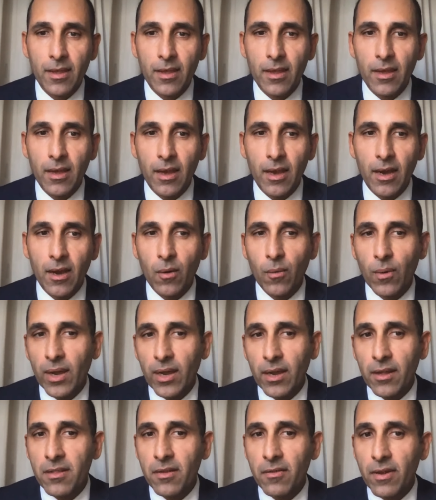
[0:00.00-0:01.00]
We're
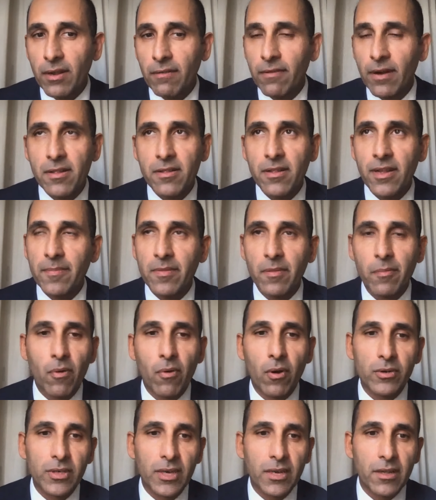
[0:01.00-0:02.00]
considering various types of
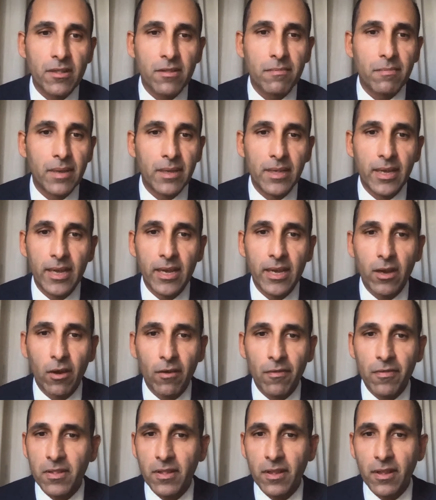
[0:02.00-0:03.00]
projects, be they
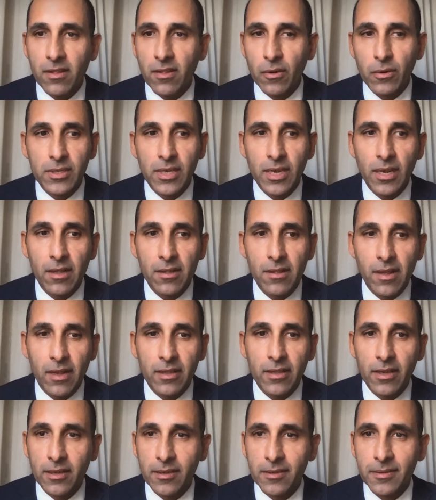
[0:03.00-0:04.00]
offices, hotels, other.
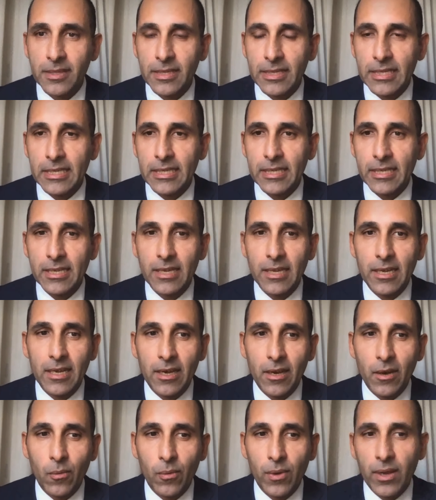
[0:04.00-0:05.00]

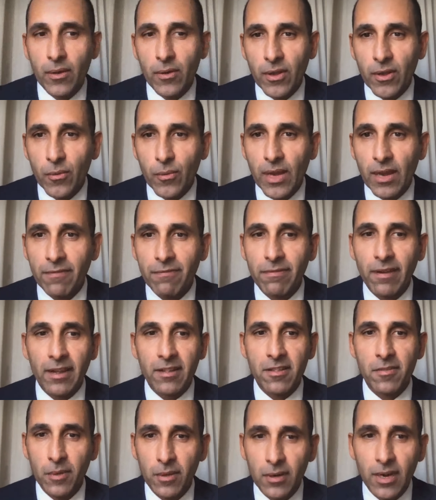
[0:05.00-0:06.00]
We are
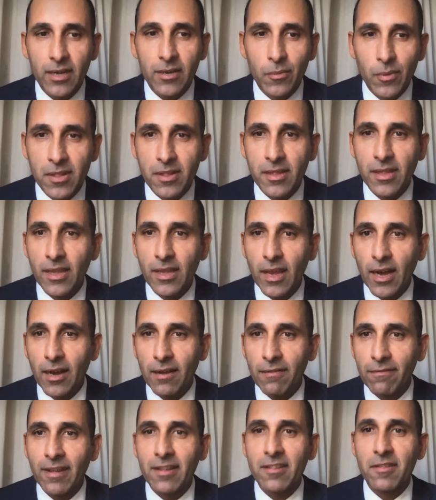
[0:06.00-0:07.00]
flexible, and we see our
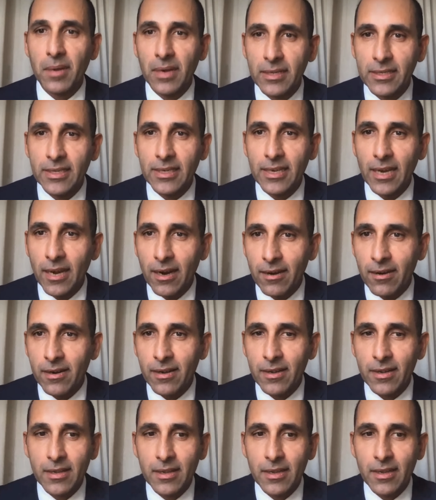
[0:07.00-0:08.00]
flexibility, our
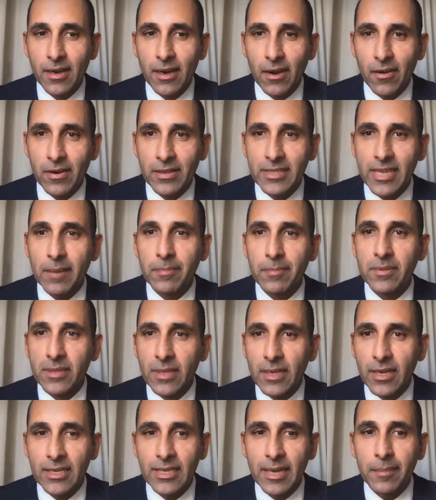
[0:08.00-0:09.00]

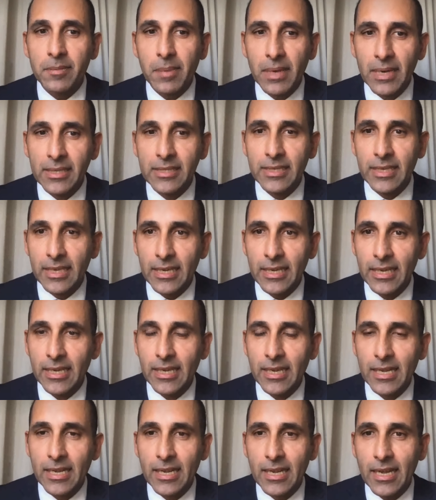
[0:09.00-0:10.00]
adaptability
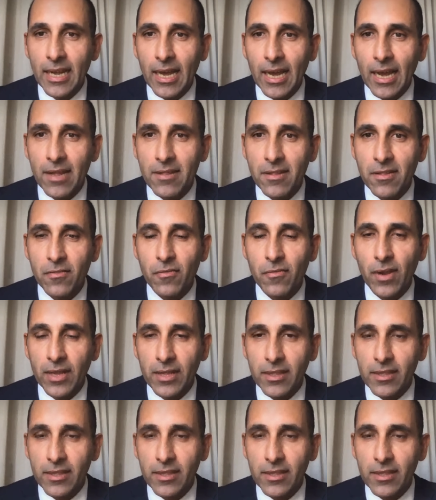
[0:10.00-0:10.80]
as a strength.